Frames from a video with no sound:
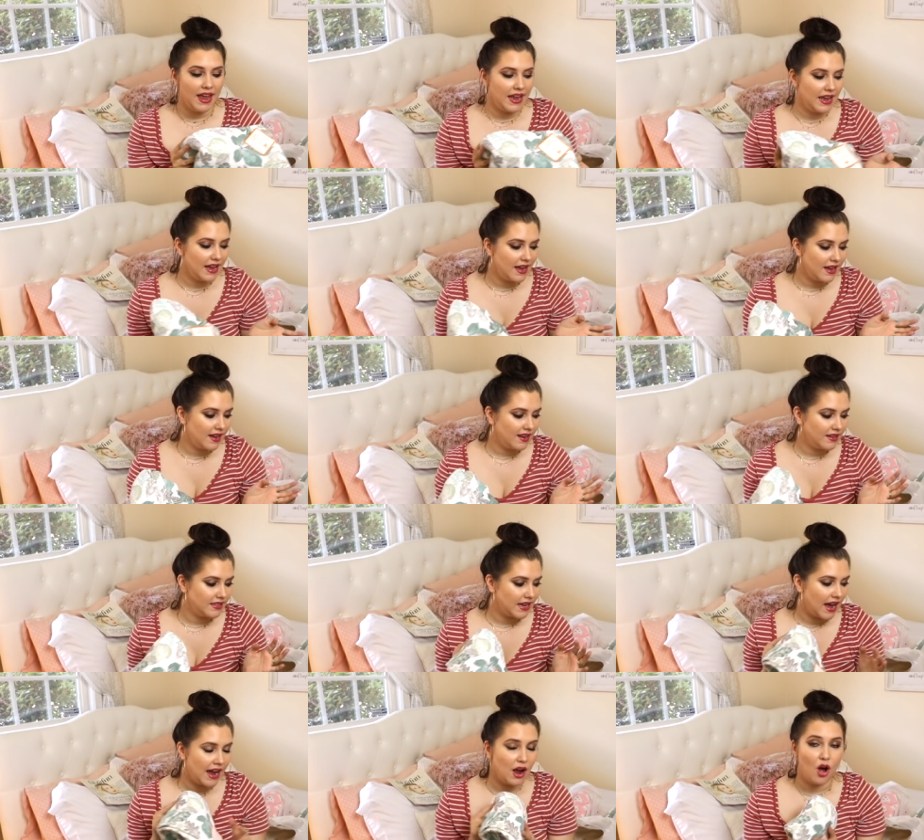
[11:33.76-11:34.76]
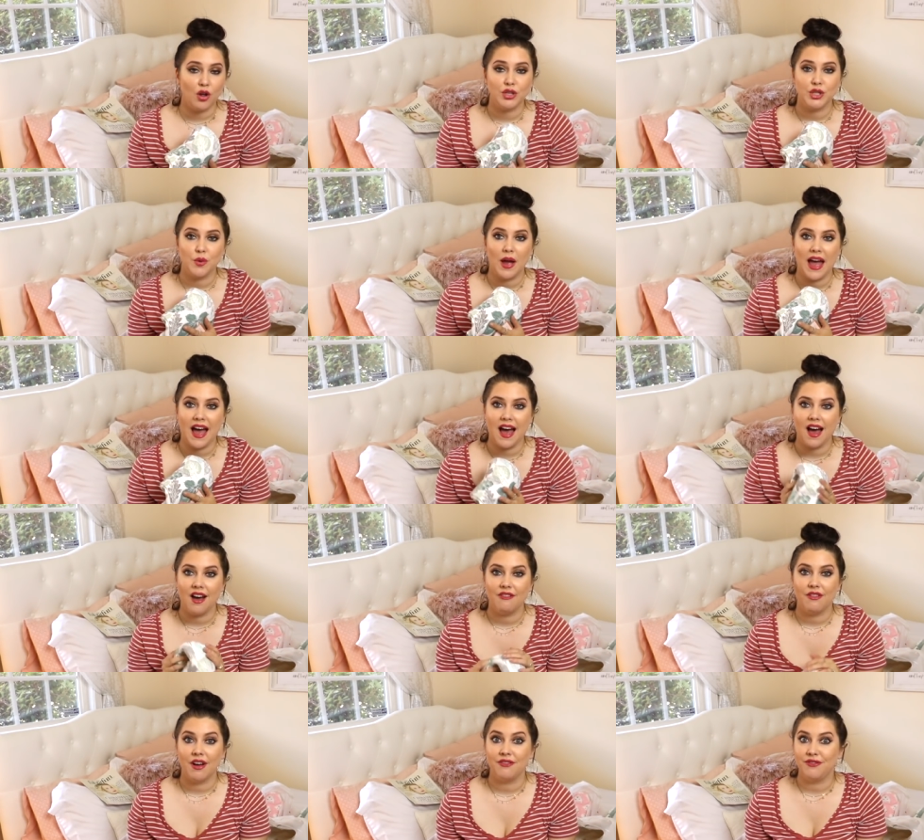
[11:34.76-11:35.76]
And I also
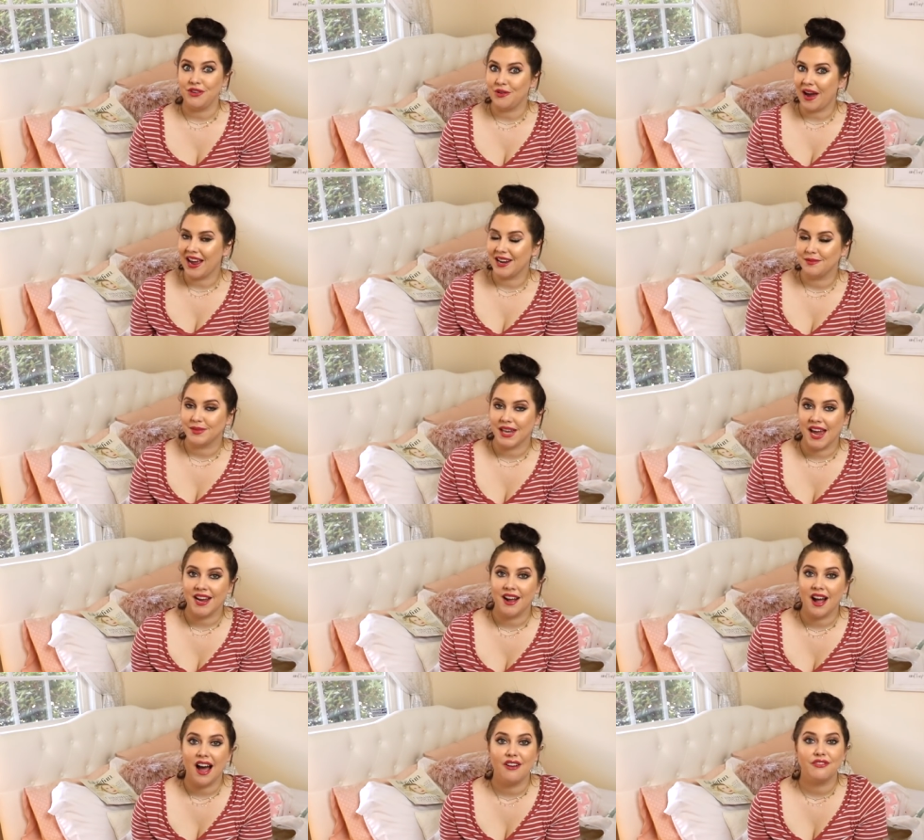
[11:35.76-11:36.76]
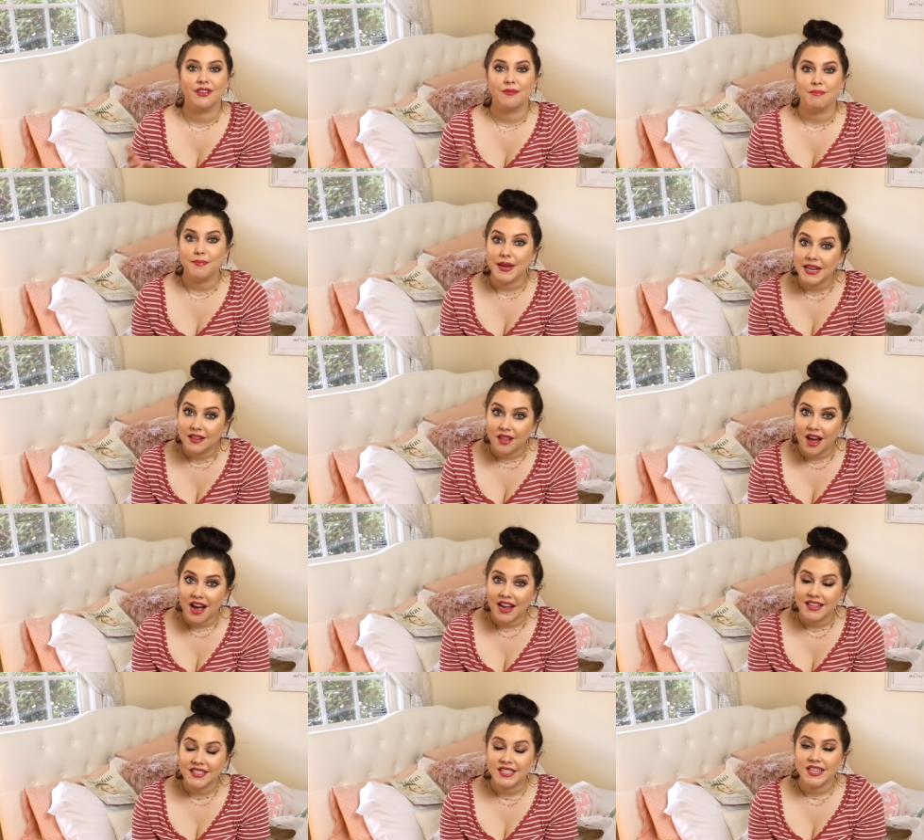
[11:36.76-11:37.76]
have a few items I got from Big
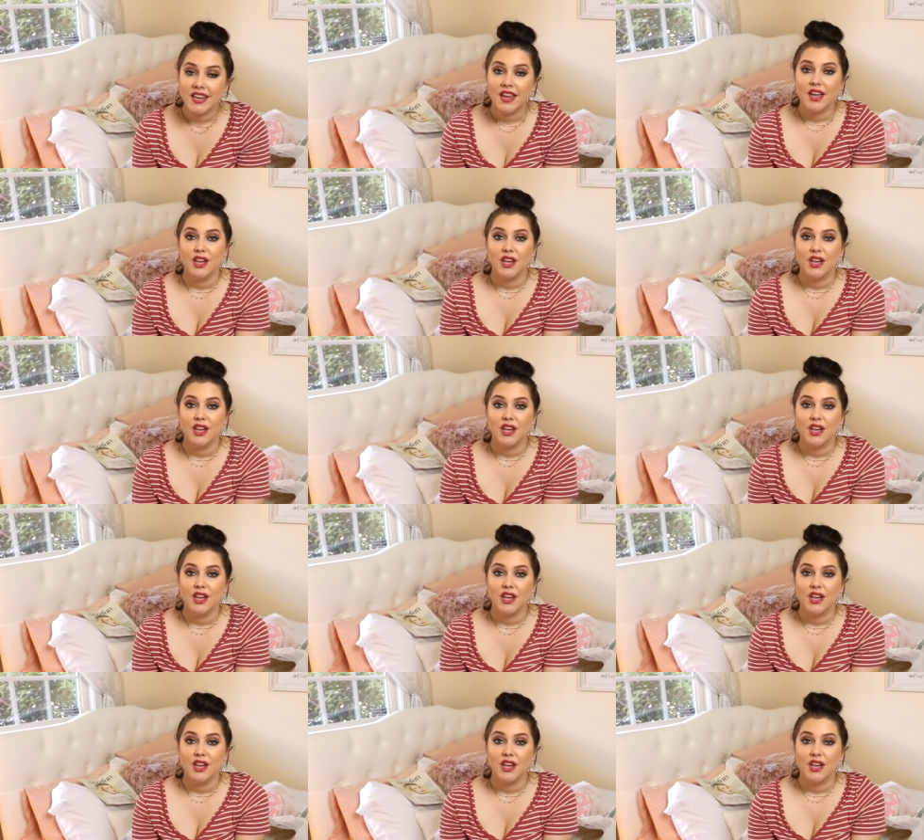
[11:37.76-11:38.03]
Lots.